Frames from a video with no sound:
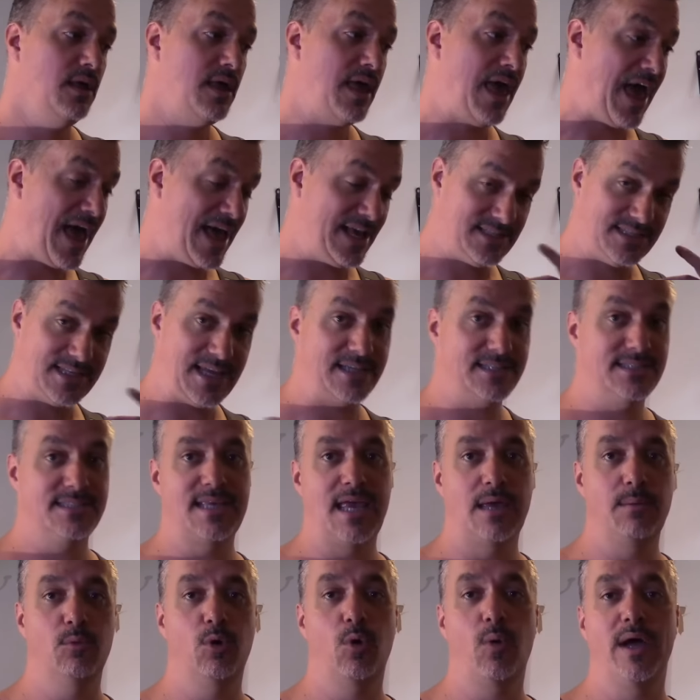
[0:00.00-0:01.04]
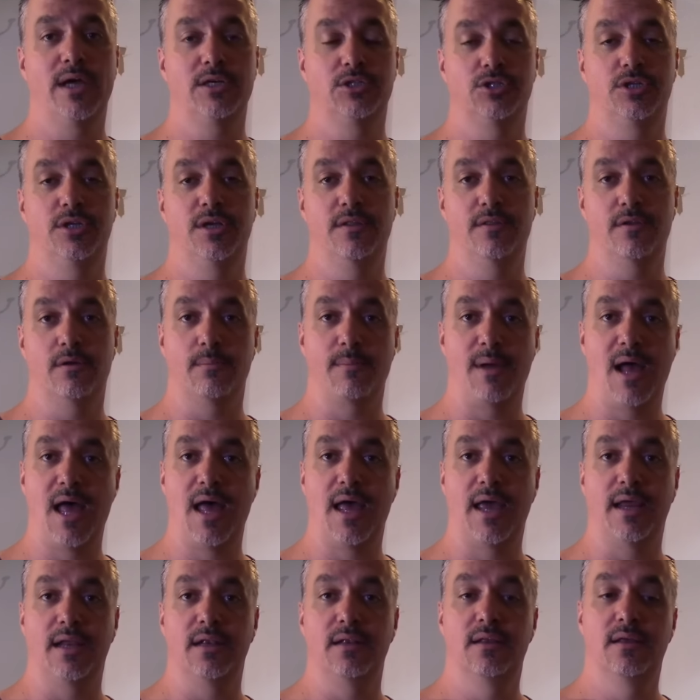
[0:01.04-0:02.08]
has that same question in their
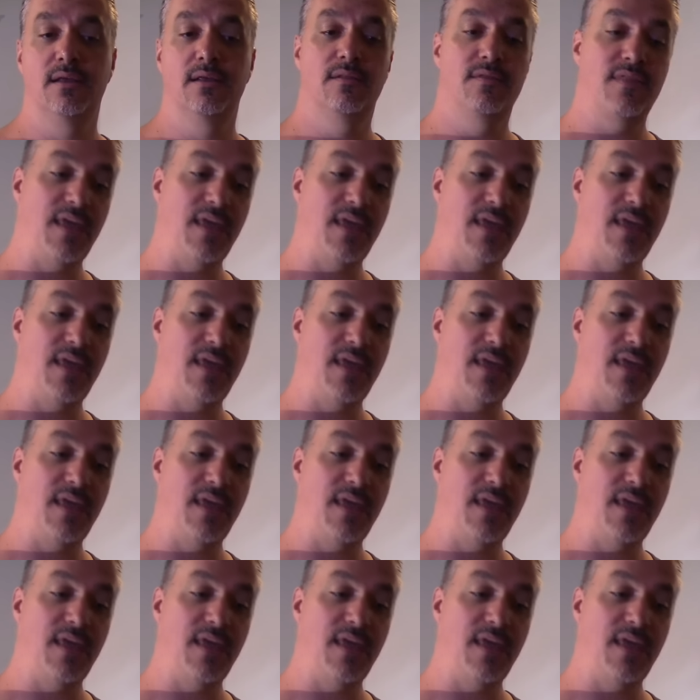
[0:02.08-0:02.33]
mind.